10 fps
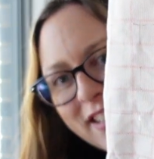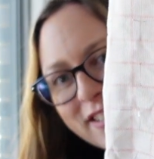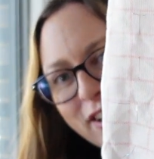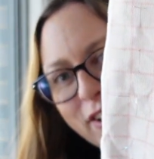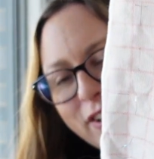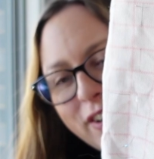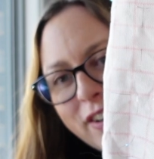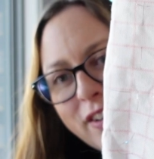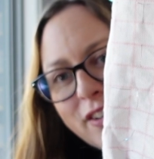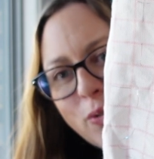So
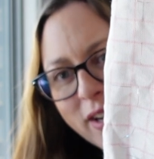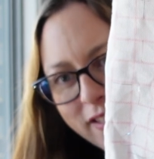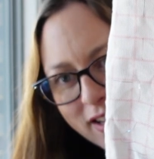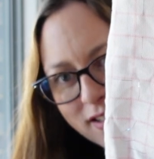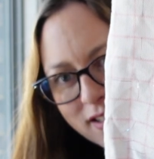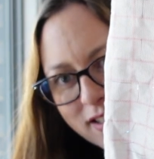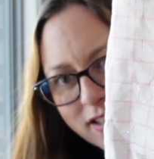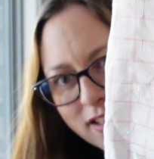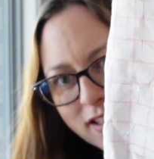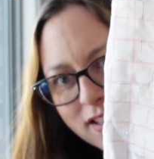20,000
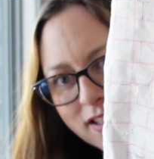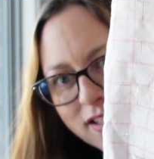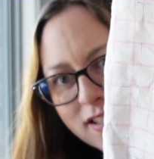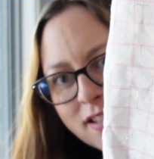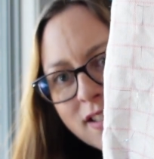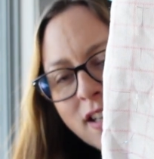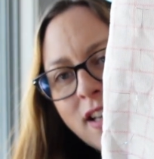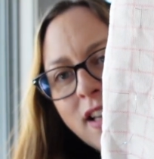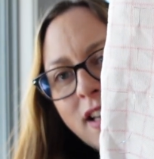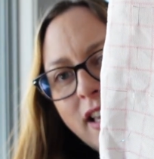stitches
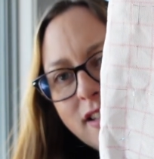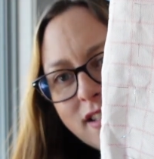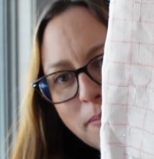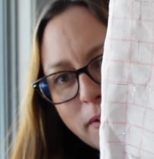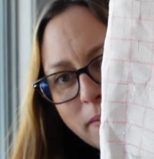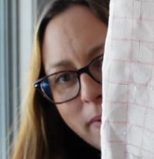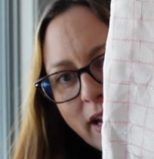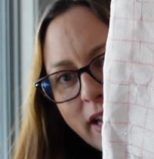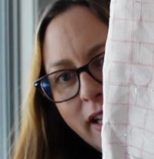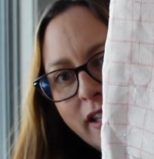into the bottom
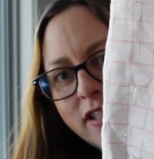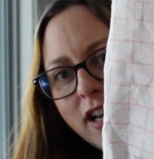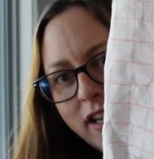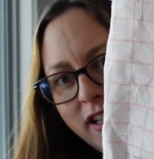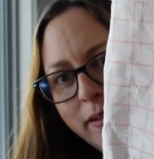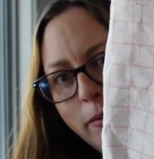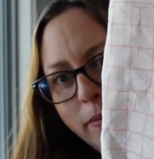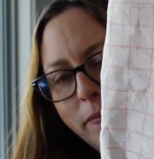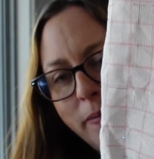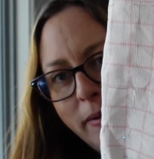page and hit the bottom
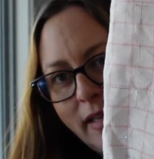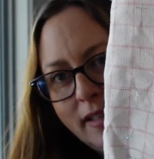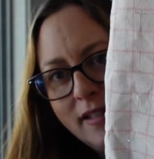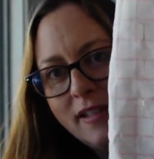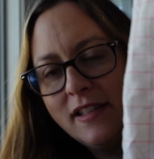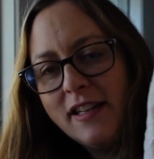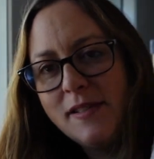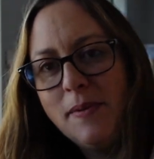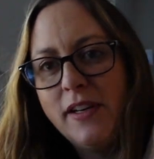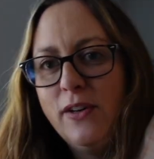of the piece.
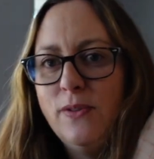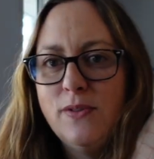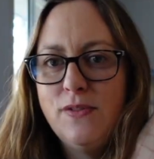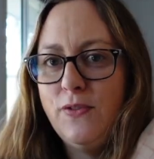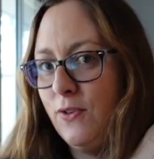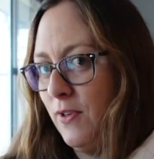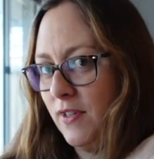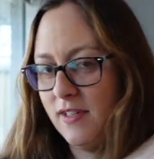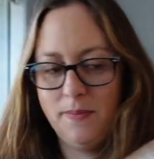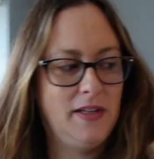That's my goals for
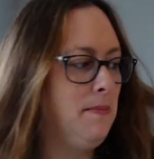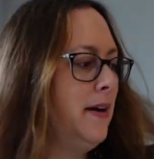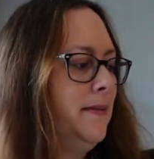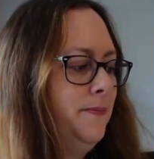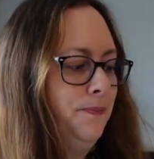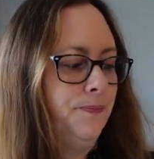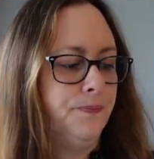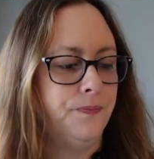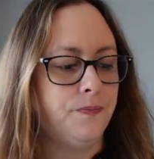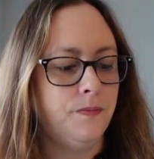September.
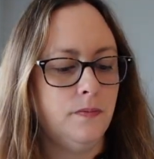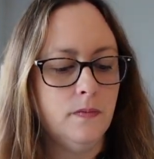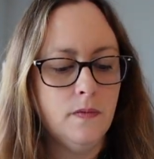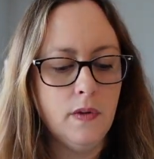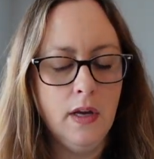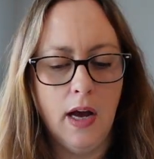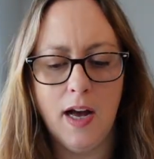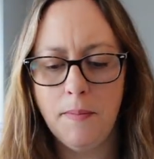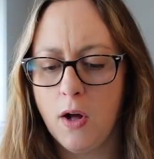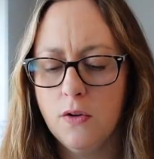
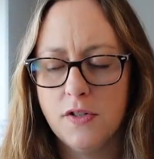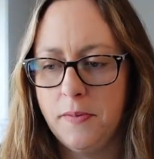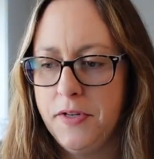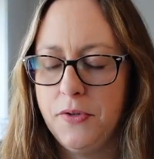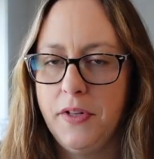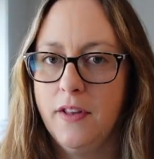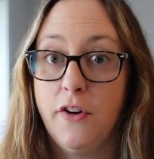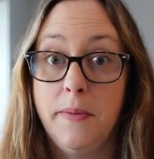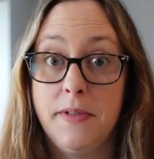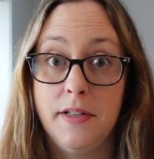I'll also be doing the
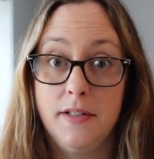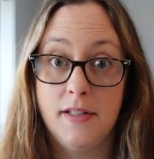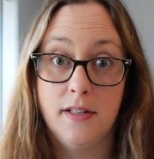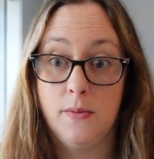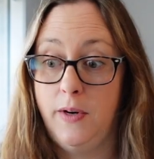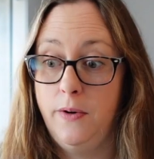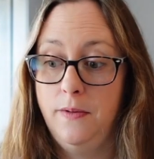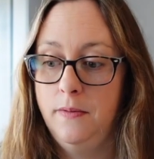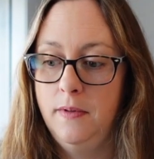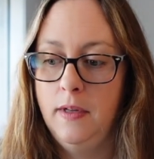cryptids as well.
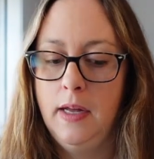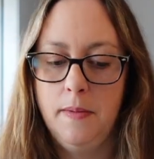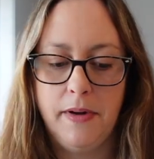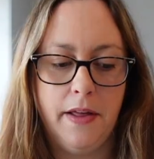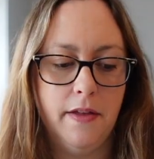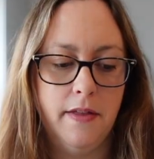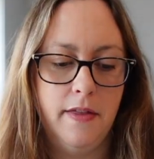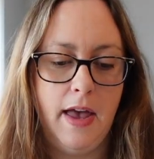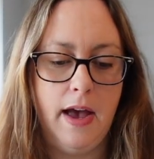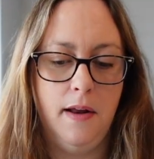But other than
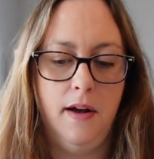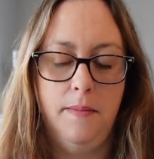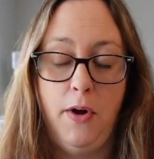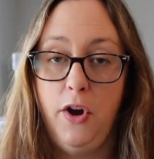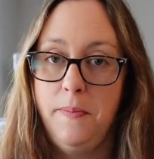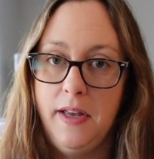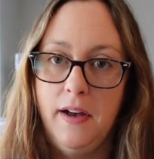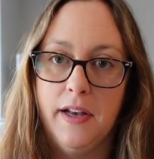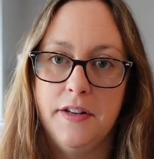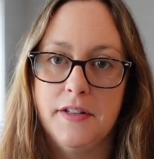that, I'm hoping
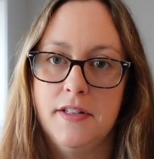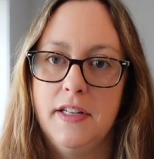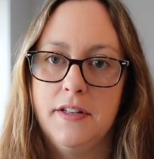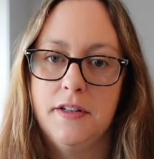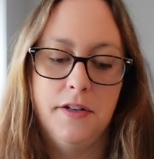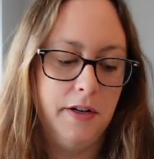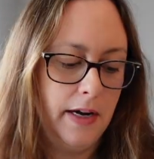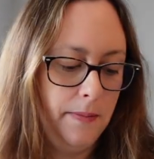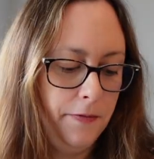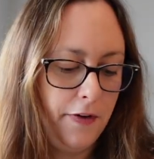I could just stick to
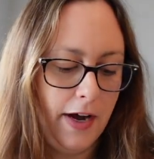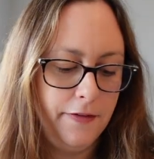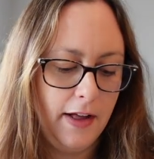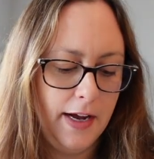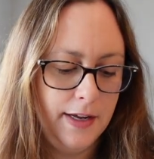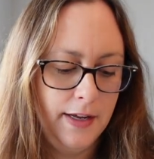Firefly.